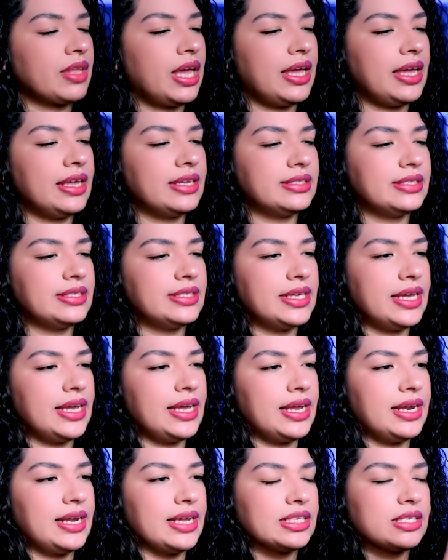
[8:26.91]
and
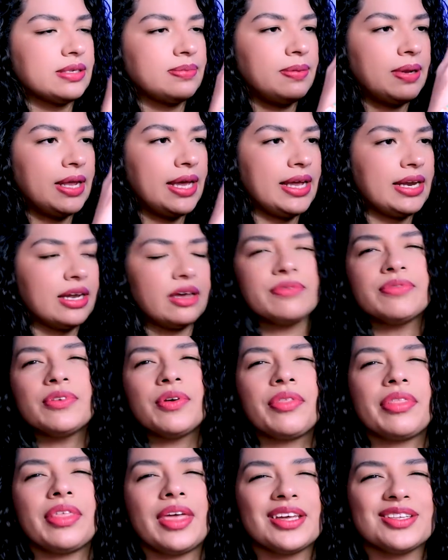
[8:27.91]
then explain a
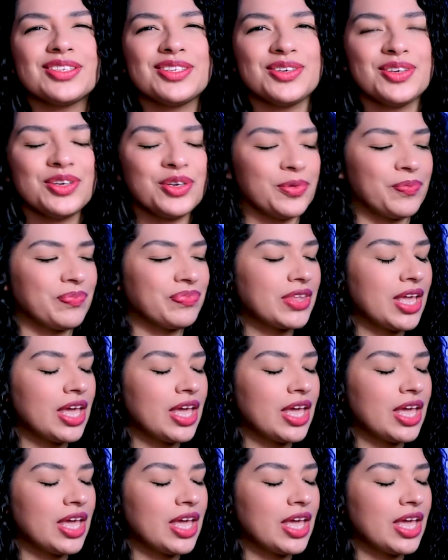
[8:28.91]
few things to you.